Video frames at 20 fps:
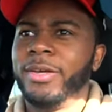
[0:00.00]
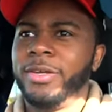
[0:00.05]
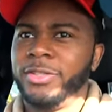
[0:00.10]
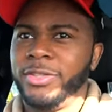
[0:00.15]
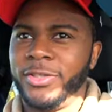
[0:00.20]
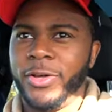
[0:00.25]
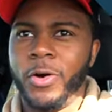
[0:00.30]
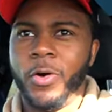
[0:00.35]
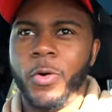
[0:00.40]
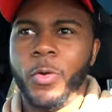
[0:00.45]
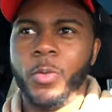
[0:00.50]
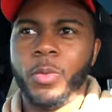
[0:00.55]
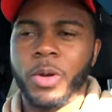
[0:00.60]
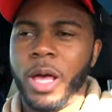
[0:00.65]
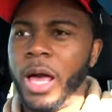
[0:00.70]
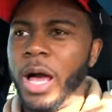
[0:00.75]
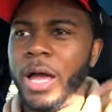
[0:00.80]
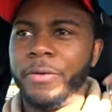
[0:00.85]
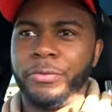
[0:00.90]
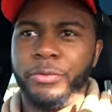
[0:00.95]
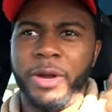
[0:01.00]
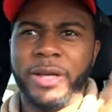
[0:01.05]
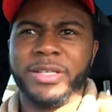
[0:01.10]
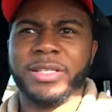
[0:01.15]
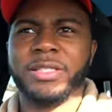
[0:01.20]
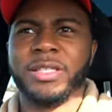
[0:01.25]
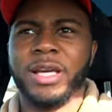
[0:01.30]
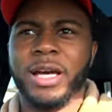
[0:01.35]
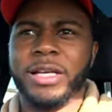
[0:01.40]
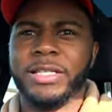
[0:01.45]
So either
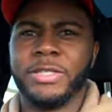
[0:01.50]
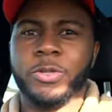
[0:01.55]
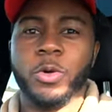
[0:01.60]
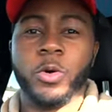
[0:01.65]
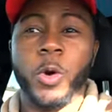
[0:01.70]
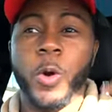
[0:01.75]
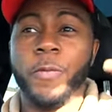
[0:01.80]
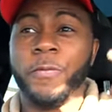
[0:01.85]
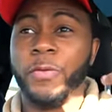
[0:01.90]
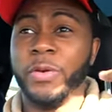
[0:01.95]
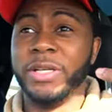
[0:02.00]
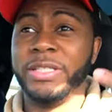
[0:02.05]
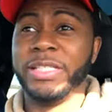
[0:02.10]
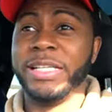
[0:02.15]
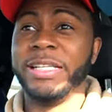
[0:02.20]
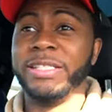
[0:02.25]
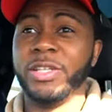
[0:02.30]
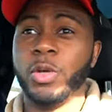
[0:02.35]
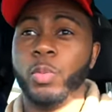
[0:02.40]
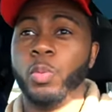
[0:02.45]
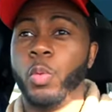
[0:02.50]
exercising or going for a decent